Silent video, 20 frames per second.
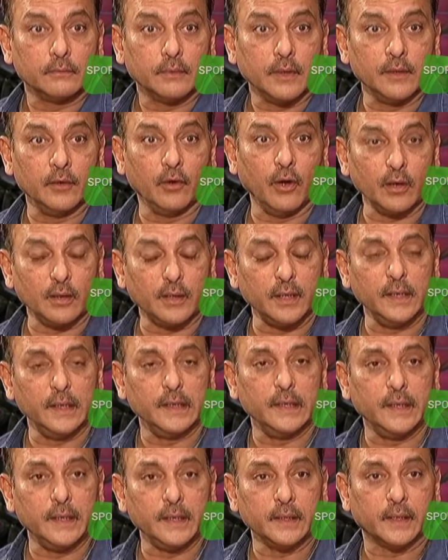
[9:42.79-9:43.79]
And not in
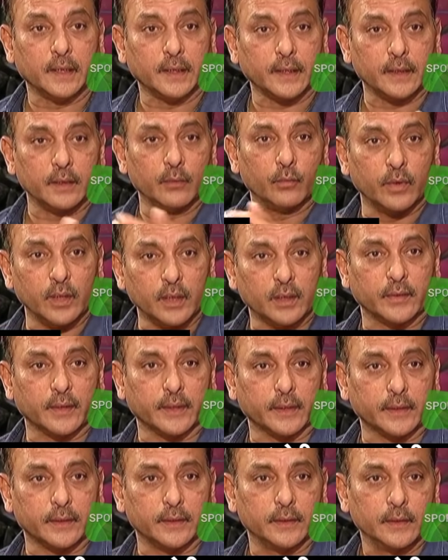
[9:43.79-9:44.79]
Indian cricket, in world
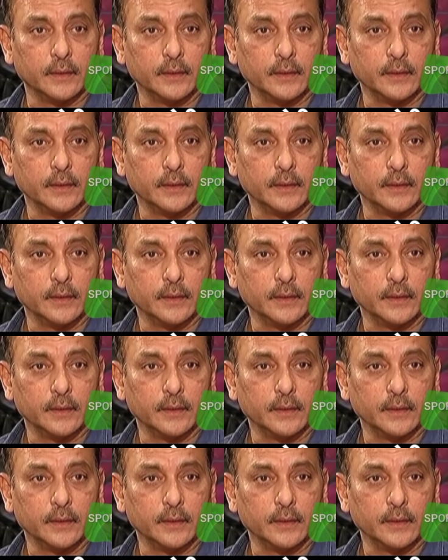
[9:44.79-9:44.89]
cricket.